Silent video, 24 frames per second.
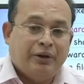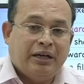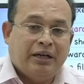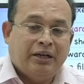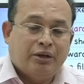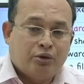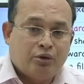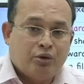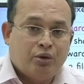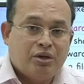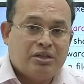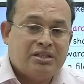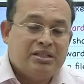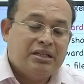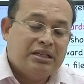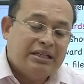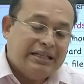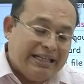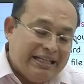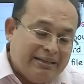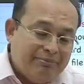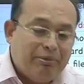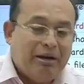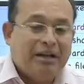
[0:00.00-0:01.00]
goods
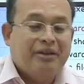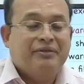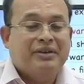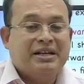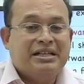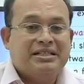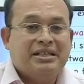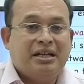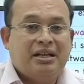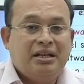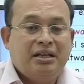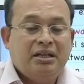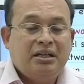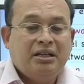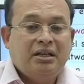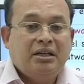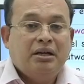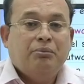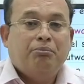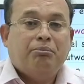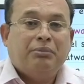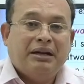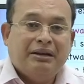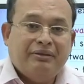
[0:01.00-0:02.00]
in my vessel.
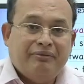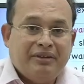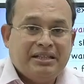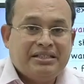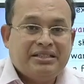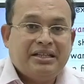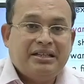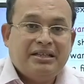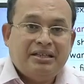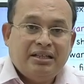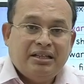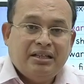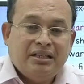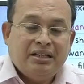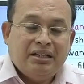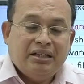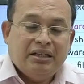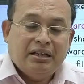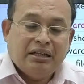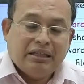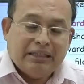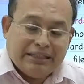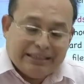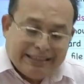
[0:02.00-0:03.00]
My vessel
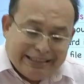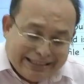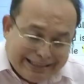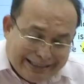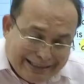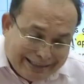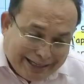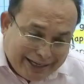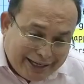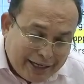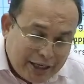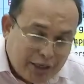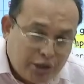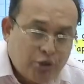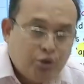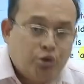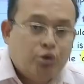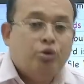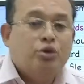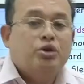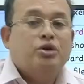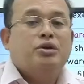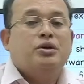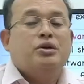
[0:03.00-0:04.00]
intended to
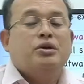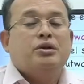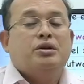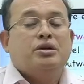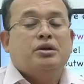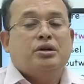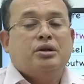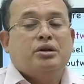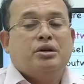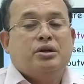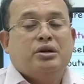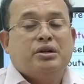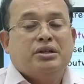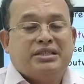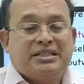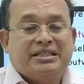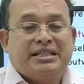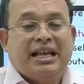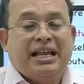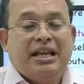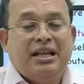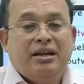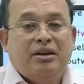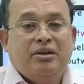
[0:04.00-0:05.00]

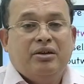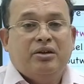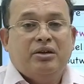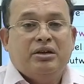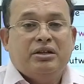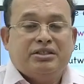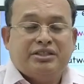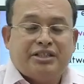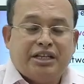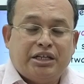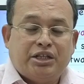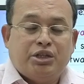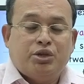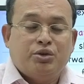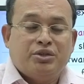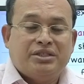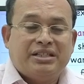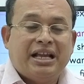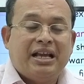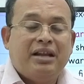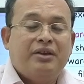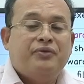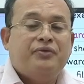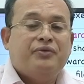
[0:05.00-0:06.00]
sail, set to
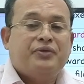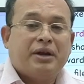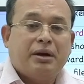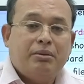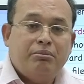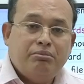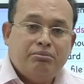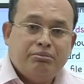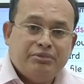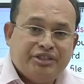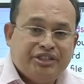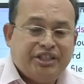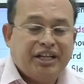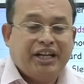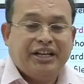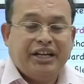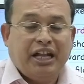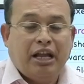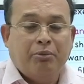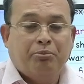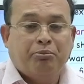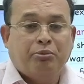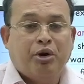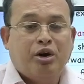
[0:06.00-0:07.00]
sail from
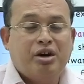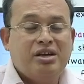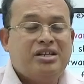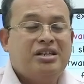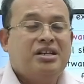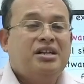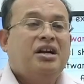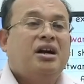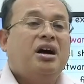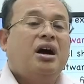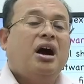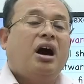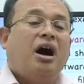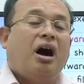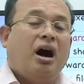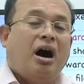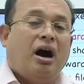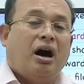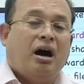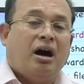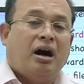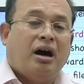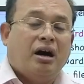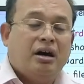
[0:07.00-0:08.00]
Chennai port
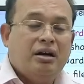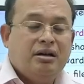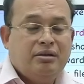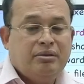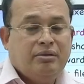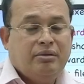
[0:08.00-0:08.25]
on